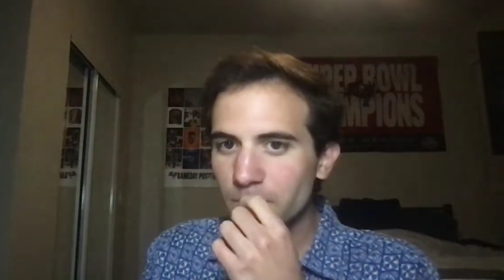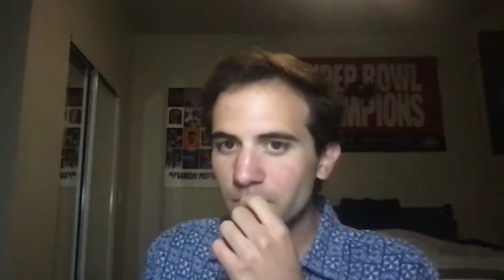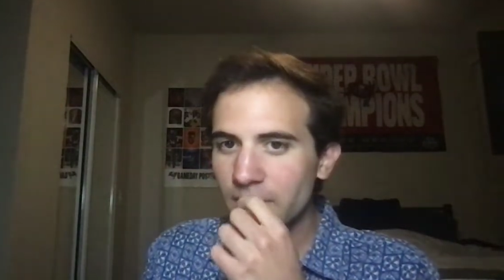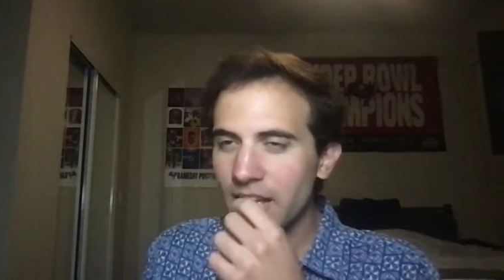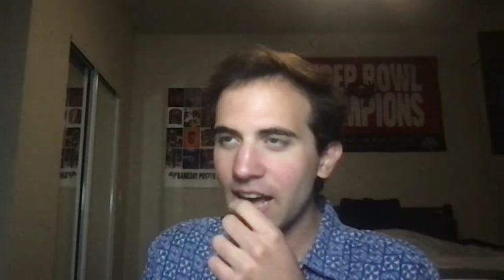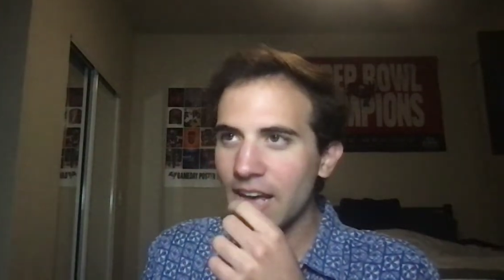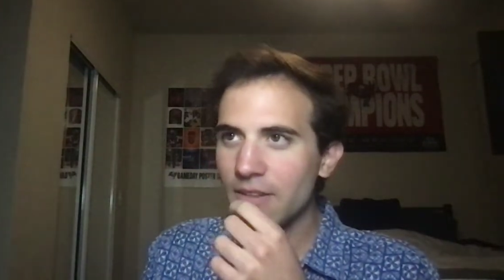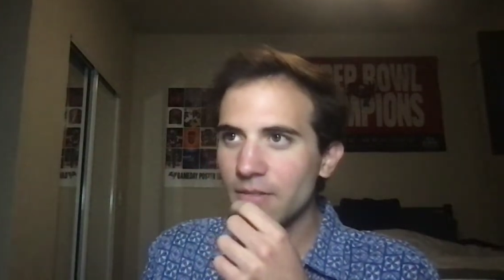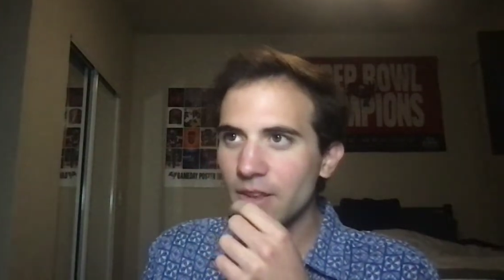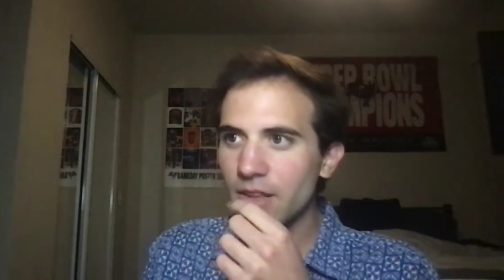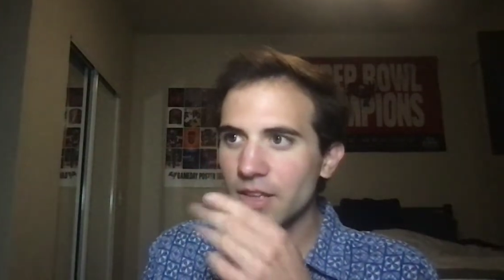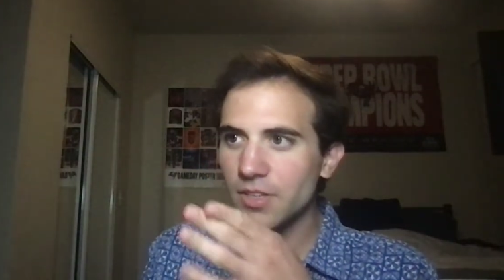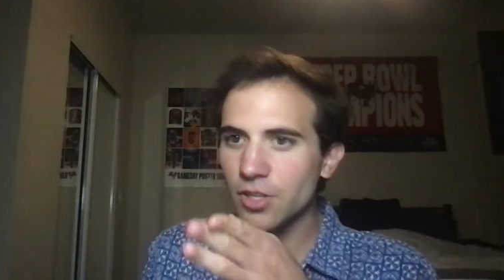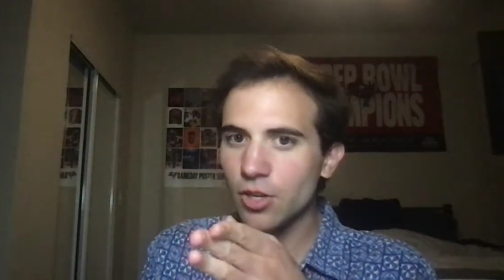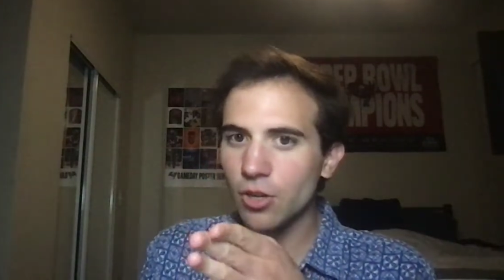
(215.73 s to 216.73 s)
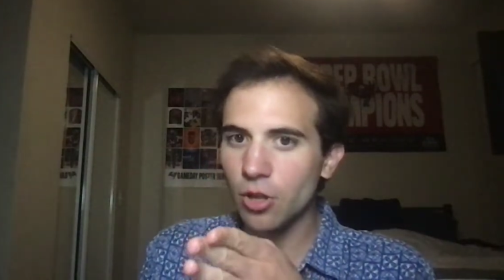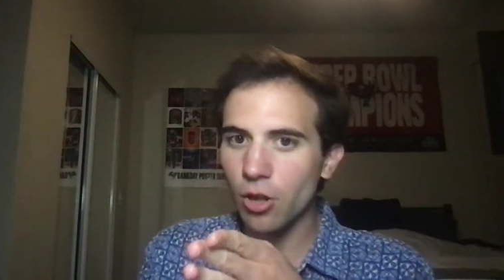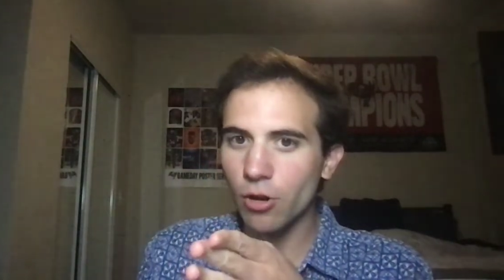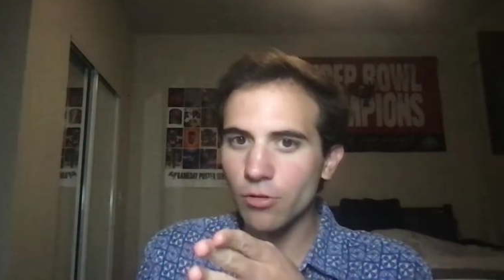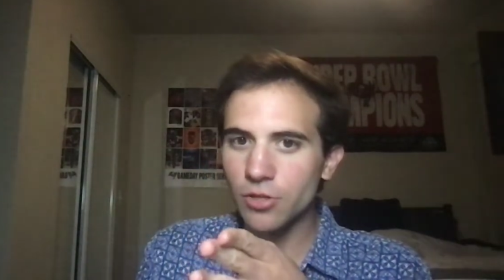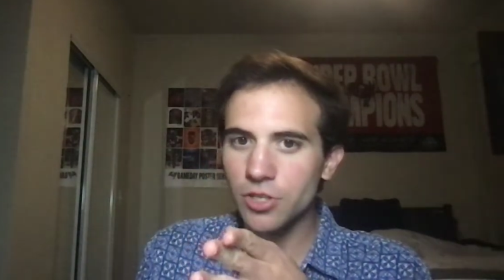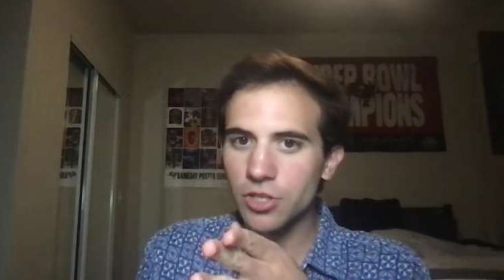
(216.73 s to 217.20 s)
that is
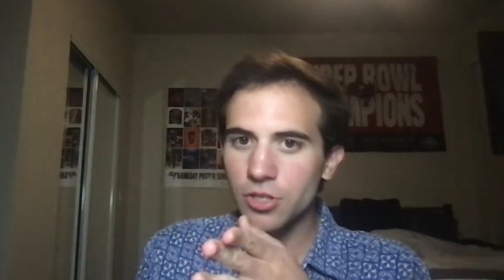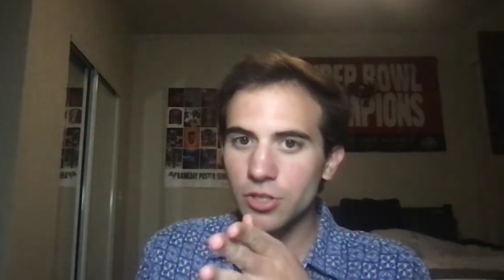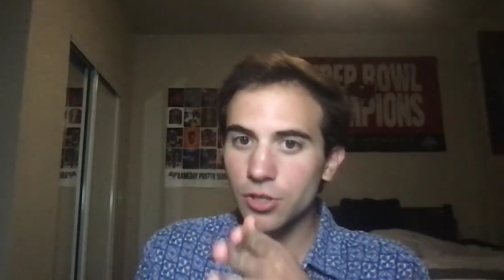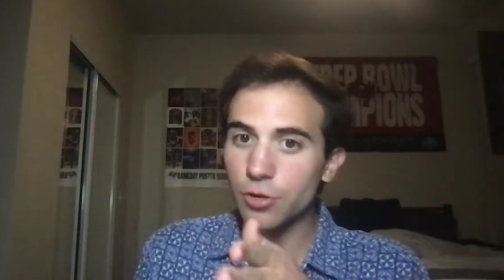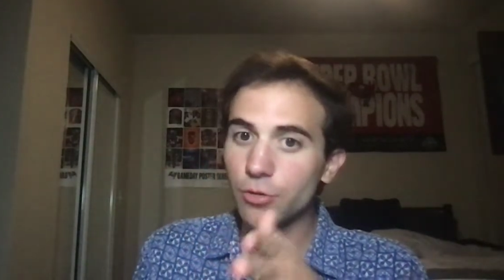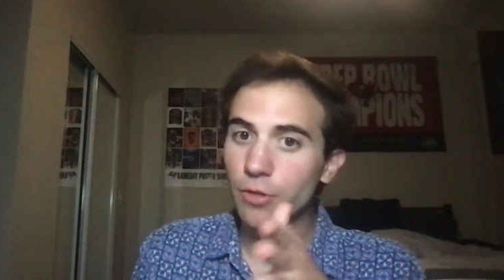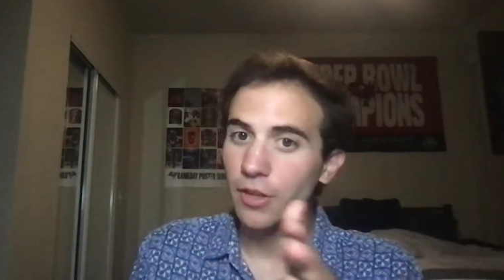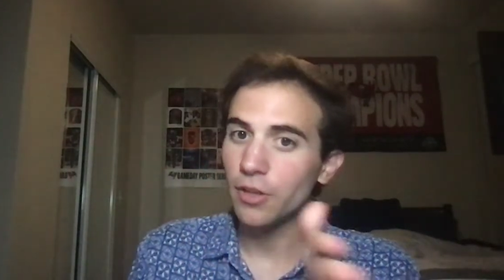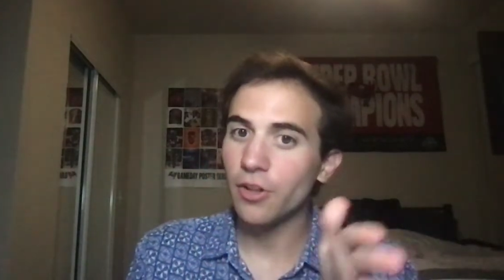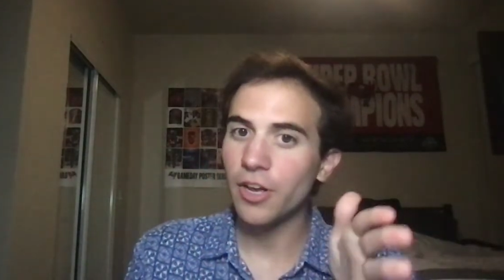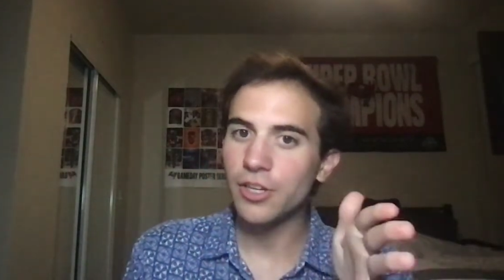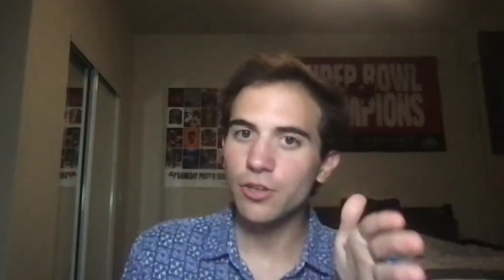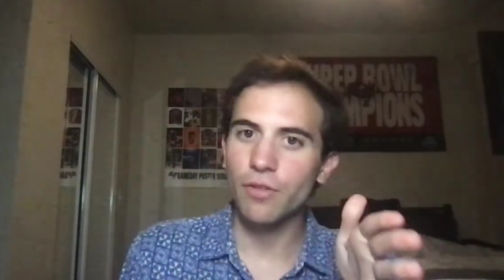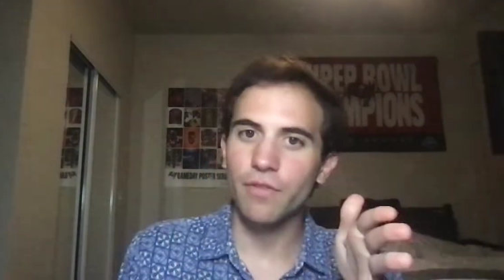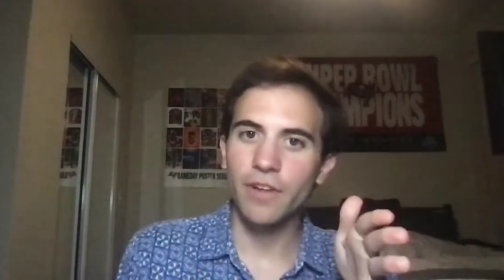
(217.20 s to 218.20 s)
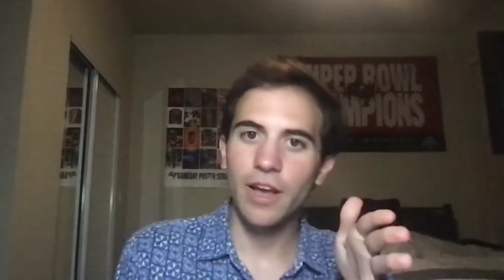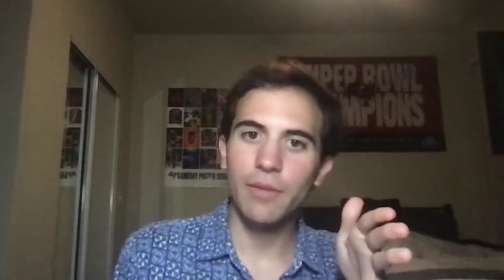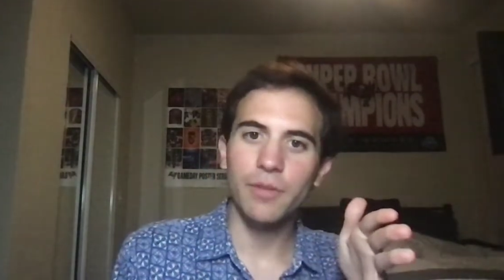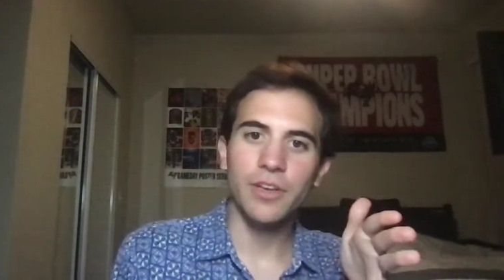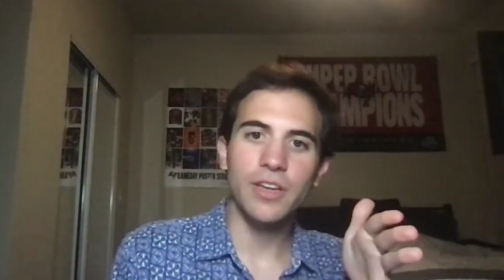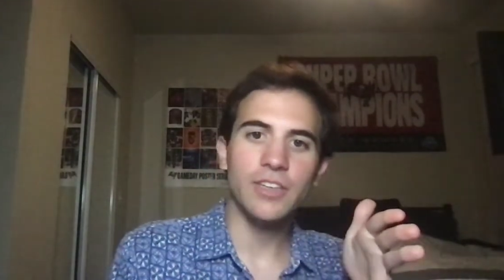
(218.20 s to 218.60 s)
close to the Glazer family.